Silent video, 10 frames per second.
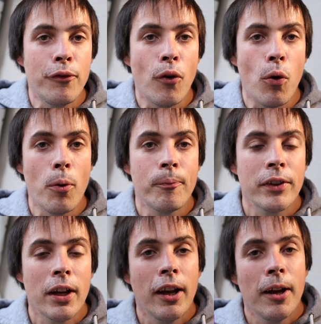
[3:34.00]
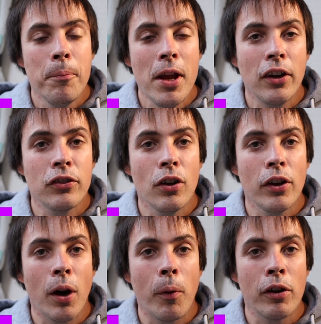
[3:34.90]
4. Make sure
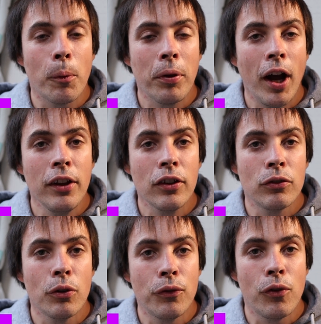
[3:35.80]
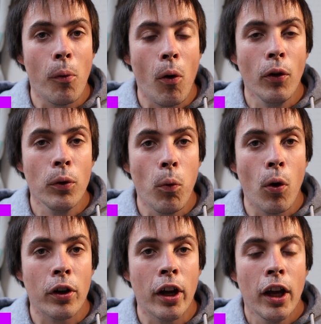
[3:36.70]
that when you're applying the snow foam or the
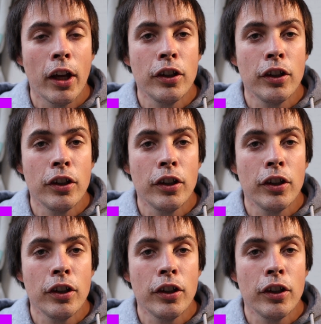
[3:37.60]
water,